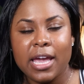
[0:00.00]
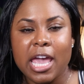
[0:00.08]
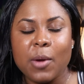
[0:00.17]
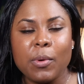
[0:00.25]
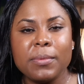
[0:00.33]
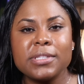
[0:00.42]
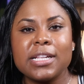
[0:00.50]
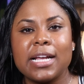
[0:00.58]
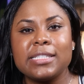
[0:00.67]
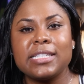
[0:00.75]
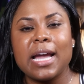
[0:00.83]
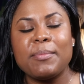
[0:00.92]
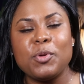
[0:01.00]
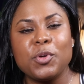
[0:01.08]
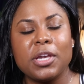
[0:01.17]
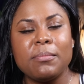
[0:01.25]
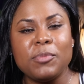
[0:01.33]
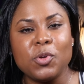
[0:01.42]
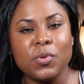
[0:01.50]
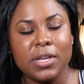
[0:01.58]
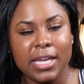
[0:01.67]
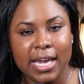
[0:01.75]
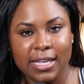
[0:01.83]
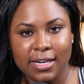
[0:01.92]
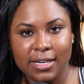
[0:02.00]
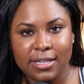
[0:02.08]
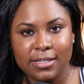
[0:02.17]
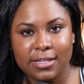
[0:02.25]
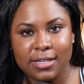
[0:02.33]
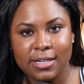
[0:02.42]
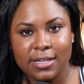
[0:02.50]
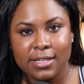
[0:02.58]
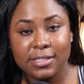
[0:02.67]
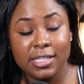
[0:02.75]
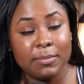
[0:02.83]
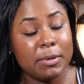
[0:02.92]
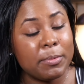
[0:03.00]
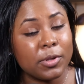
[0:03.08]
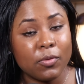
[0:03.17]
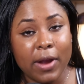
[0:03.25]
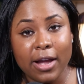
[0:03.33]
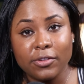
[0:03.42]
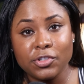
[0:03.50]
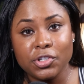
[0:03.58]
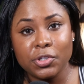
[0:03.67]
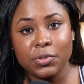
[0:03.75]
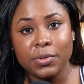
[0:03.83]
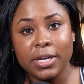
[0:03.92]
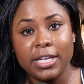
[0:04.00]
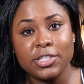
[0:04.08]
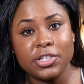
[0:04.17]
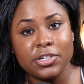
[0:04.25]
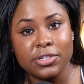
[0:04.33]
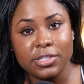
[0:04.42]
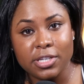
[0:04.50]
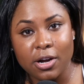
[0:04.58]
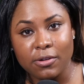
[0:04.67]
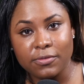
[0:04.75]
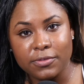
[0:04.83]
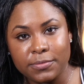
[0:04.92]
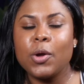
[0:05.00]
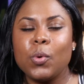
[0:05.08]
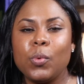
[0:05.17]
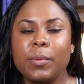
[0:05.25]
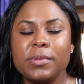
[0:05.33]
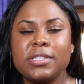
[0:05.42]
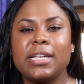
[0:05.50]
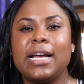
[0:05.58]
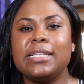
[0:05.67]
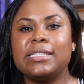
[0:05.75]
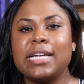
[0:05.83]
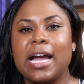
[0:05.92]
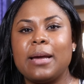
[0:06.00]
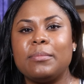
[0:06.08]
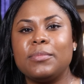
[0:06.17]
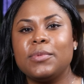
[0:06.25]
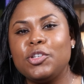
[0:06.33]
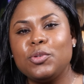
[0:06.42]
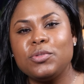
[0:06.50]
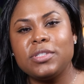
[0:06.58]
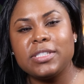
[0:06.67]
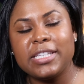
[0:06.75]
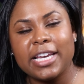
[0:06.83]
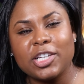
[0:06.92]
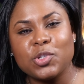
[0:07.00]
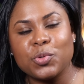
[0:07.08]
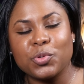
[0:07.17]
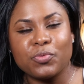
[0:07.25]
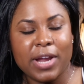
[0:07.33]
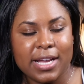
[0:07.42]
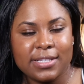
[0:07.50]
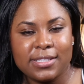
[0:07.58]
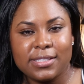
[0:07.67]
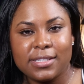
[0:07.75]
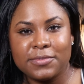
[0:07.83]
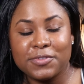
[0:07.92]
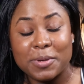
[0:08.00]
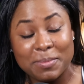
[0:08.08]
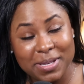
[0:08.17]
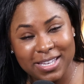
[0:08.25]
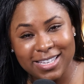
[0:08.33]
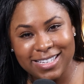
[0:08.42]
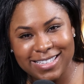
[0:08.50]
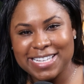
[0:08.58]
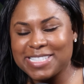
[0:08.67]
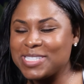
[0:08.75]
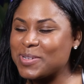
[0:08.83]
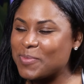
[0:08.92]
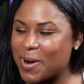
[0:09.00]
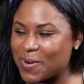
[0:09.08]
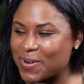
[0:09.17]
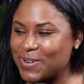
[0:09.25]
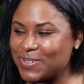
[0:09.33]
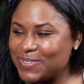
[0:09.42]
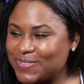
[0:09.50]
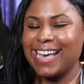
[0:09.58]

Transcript: And when was the last time you communicated it to the people around you and to yourself? When was the last time you scheduled rest? For me, it's tomorrow.